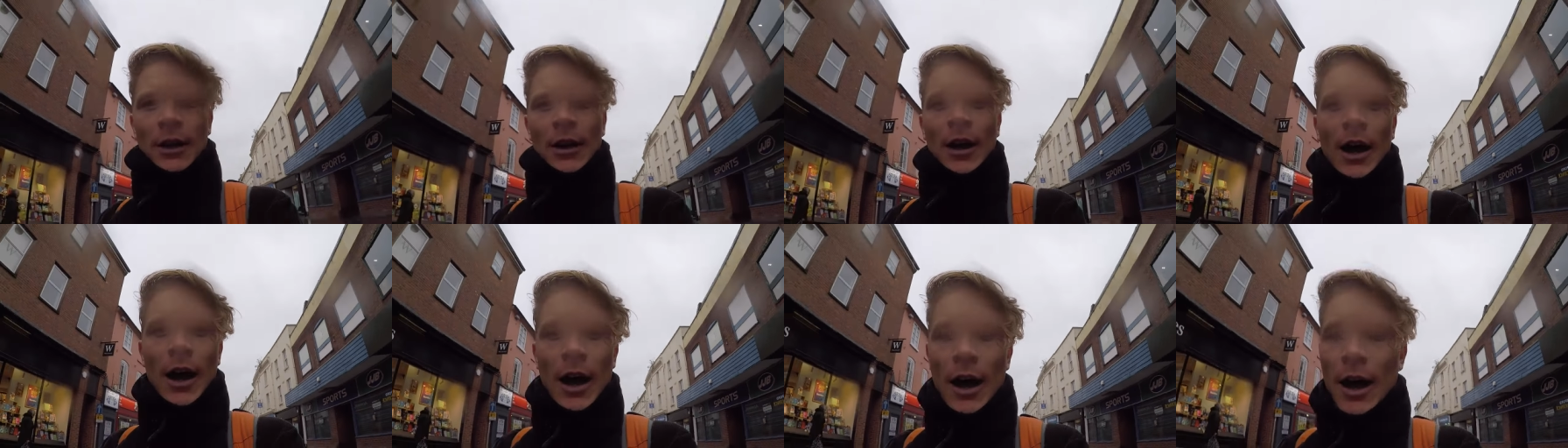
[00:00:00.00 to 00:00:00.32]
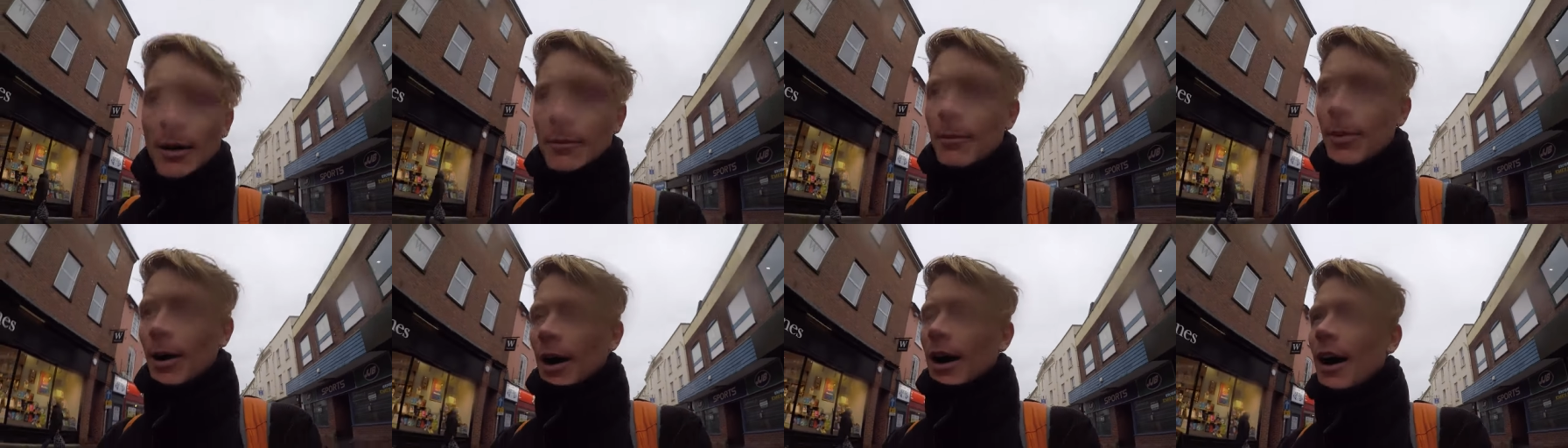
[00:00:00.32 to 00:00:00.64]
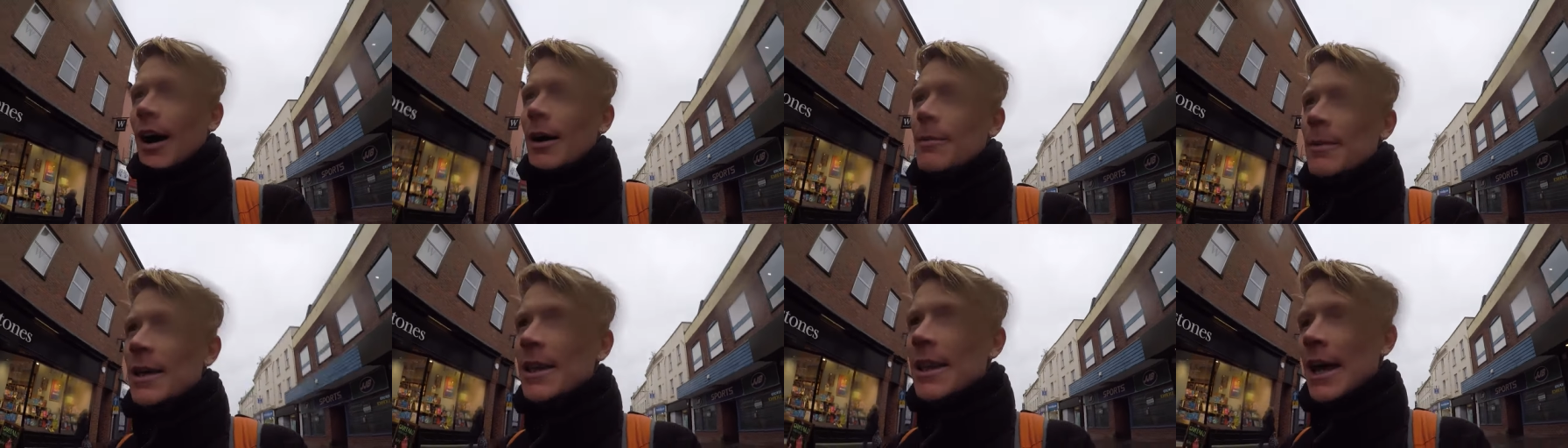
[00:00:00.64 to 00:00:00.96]
Um,
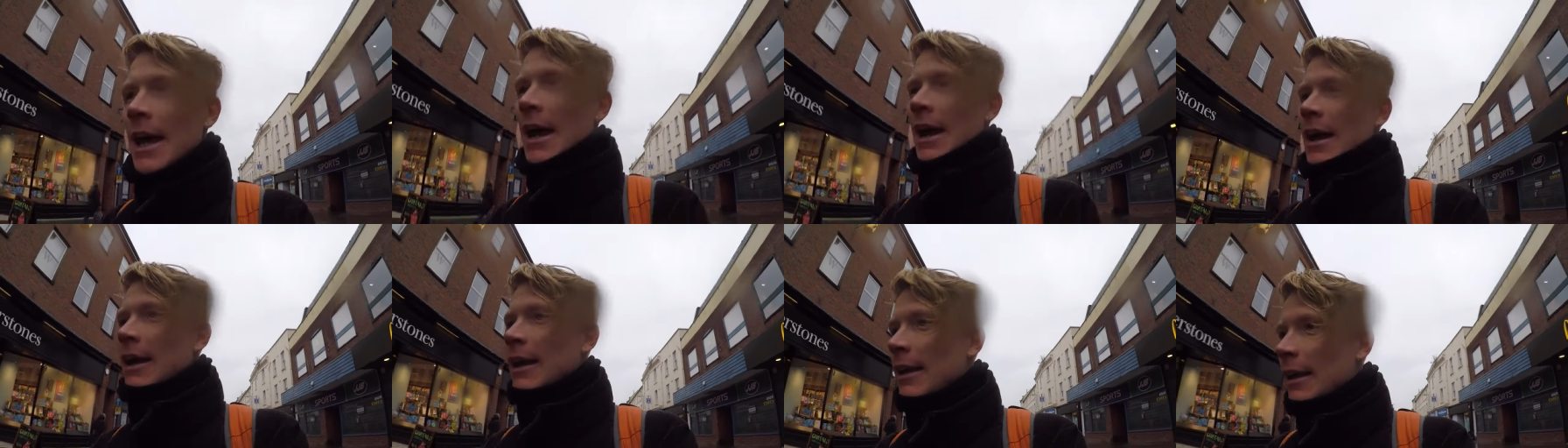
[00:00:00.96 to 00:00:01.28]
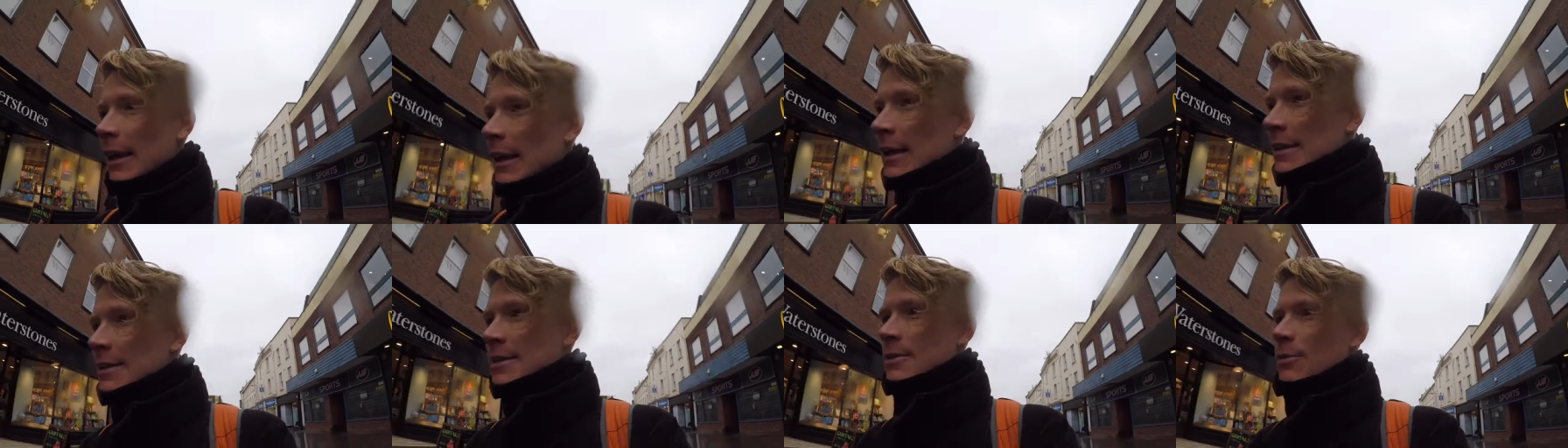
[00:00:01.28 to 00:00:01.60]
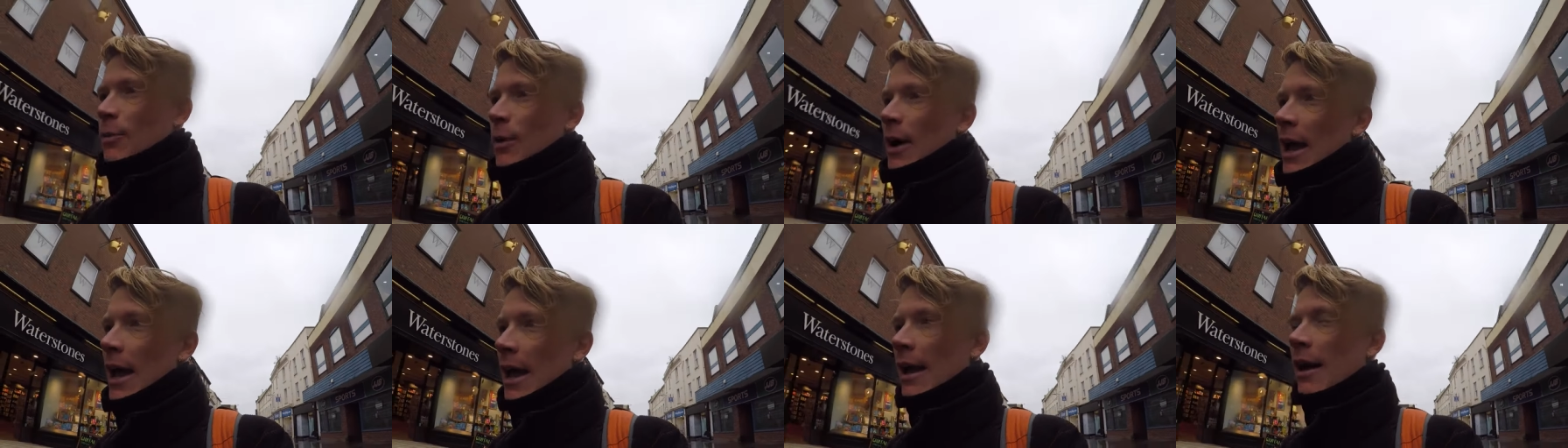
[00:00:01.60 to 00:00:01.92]
behind me there is
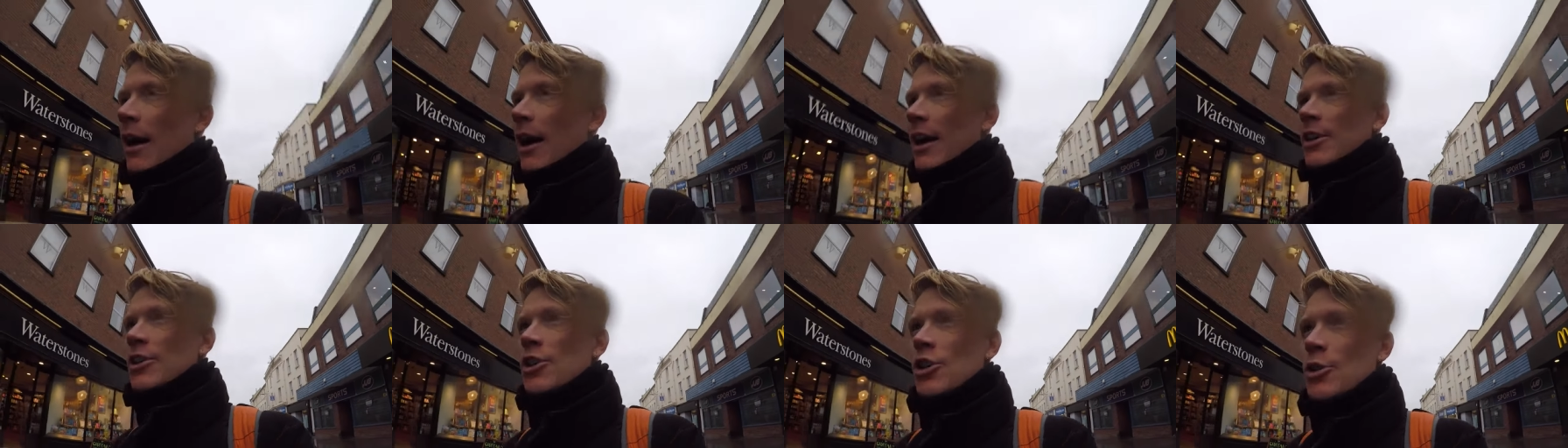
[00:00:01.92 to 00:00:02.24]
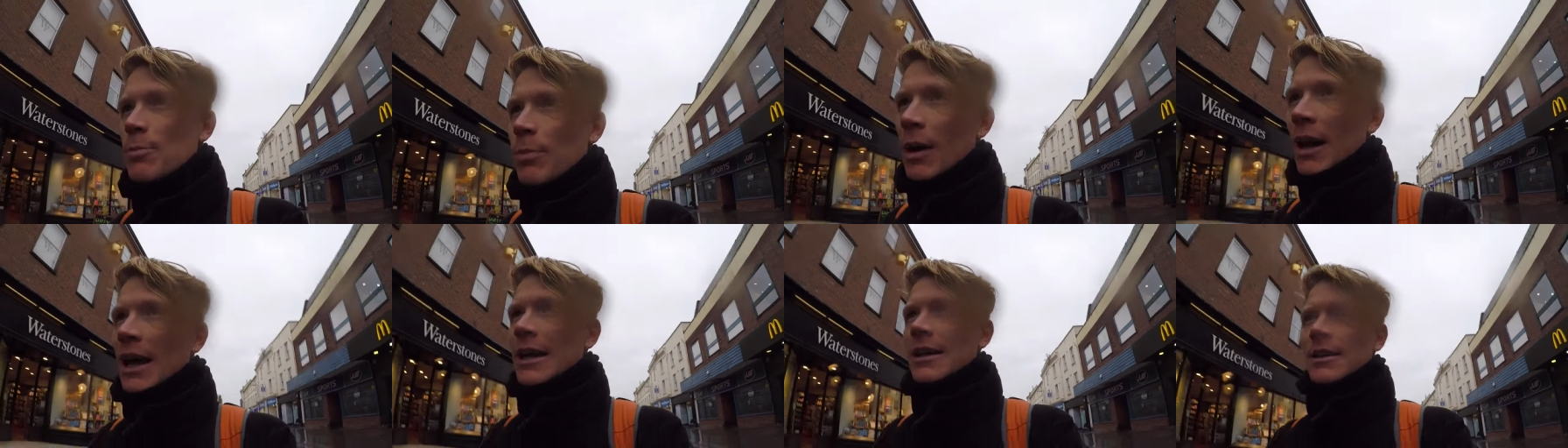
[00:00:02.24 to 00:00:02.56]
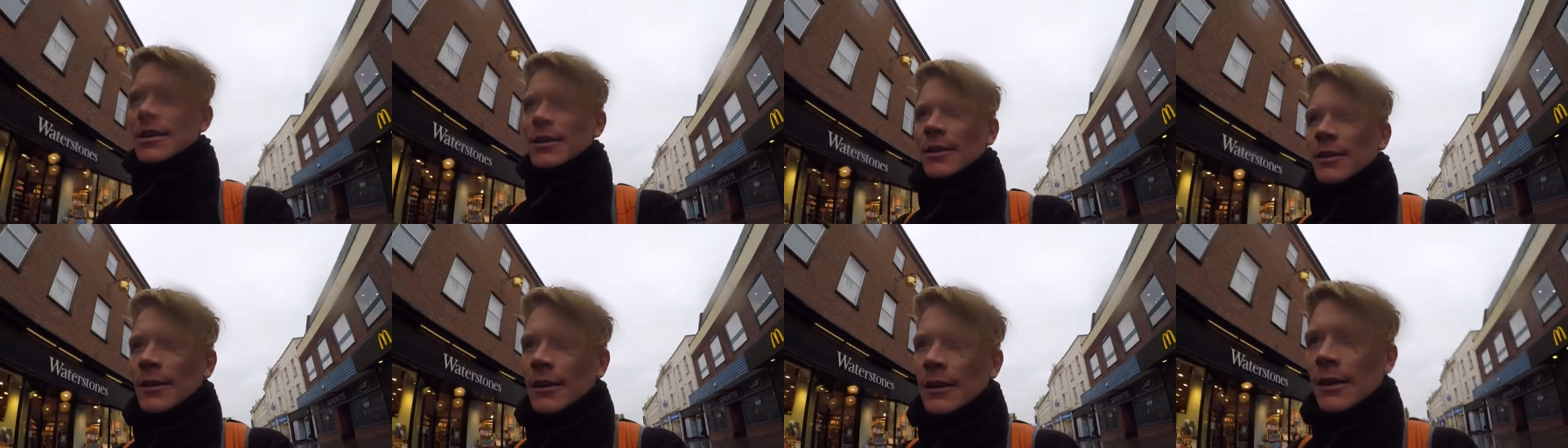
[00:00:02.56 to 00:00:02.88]
where I just played
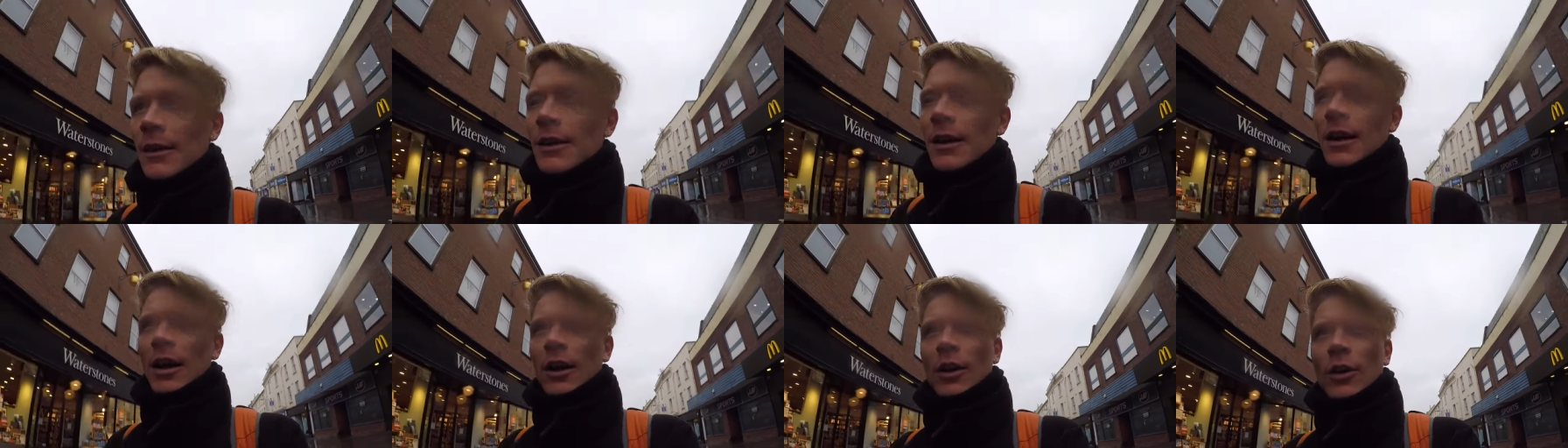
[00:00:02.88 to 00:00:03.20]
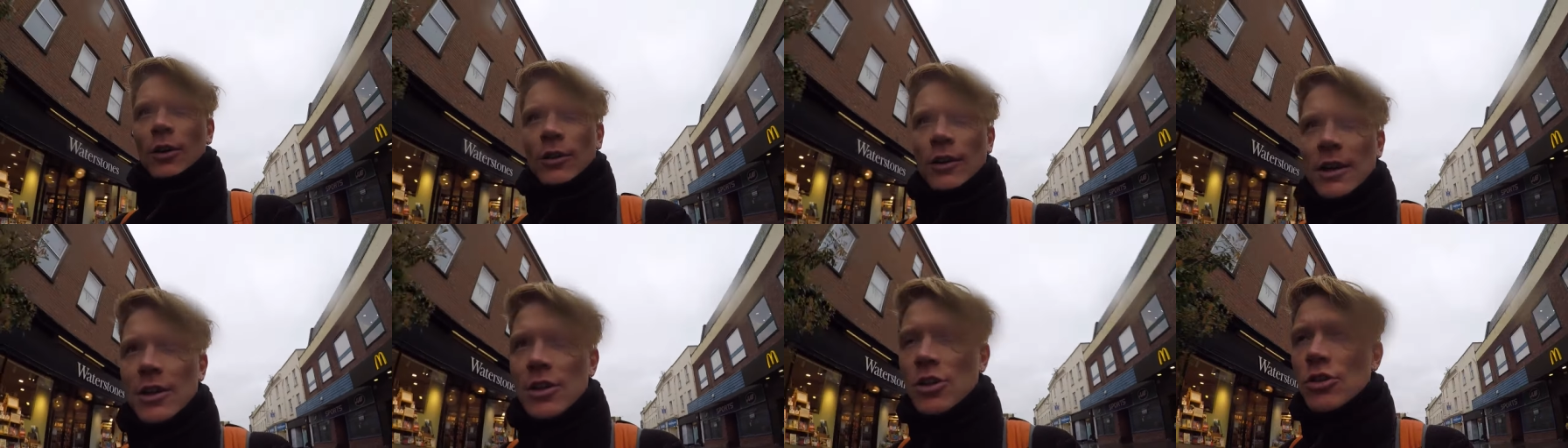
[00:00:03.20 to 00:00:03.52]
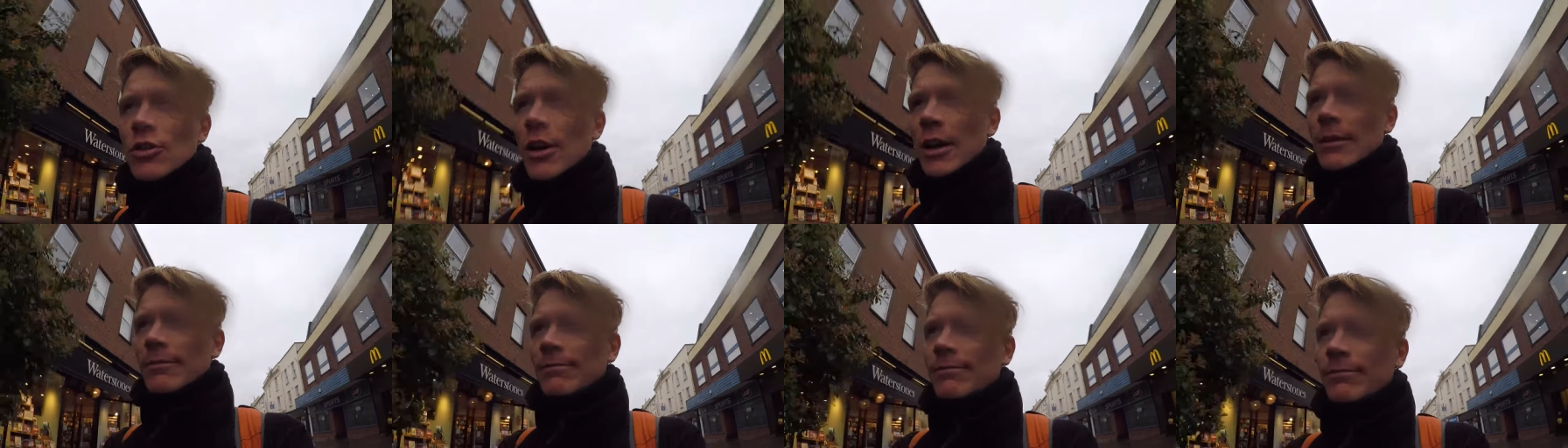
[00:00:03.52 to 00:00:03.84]
along this
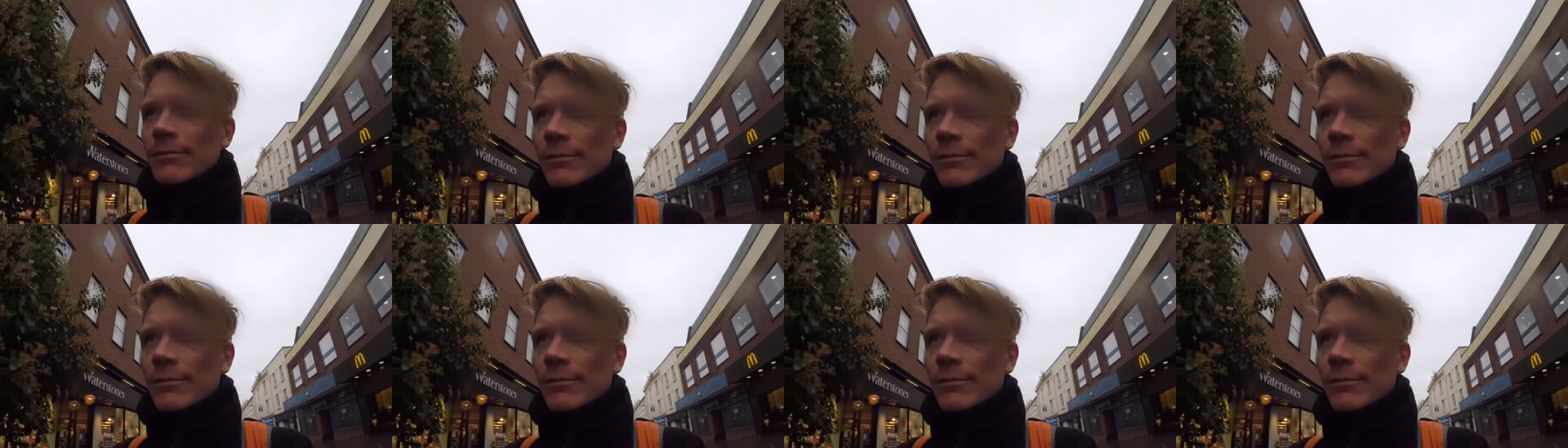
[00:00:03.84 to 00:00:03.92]
street.